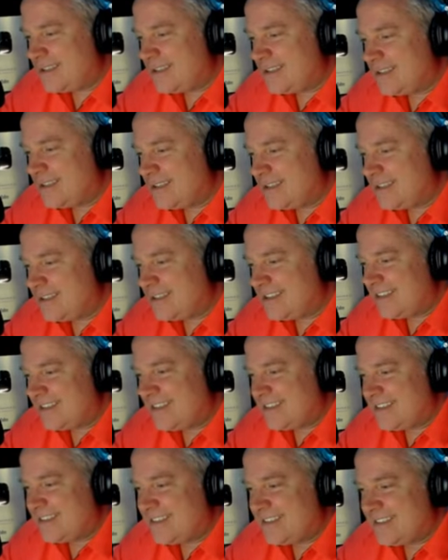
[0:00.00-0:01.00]

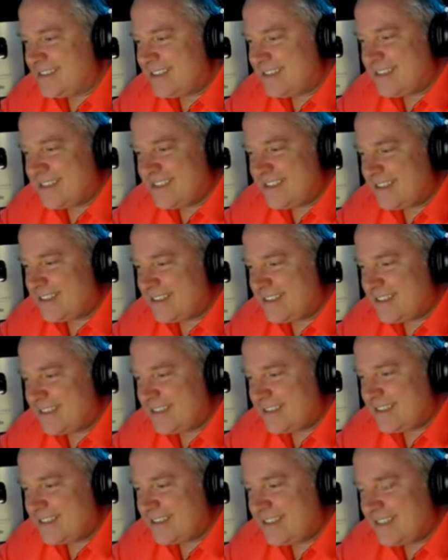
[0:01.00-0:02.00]

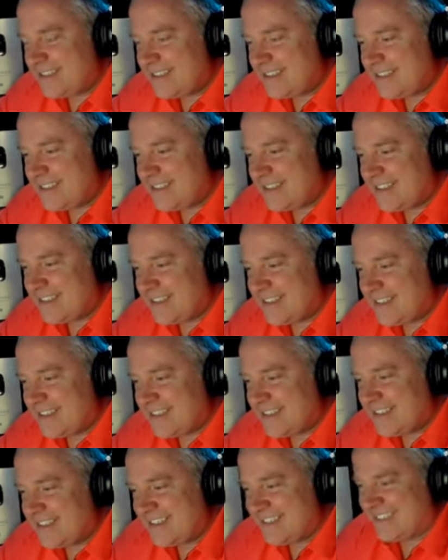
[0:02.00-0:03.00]

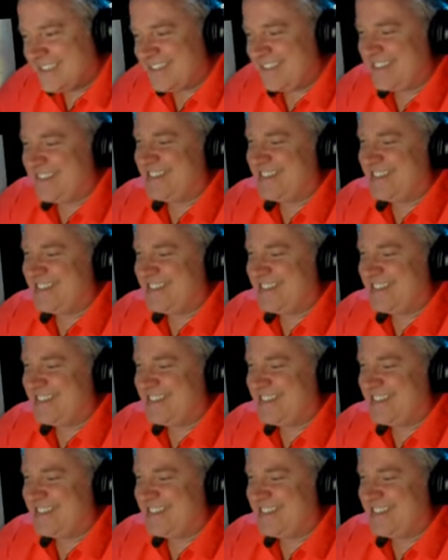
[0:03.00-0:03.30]
[no speech]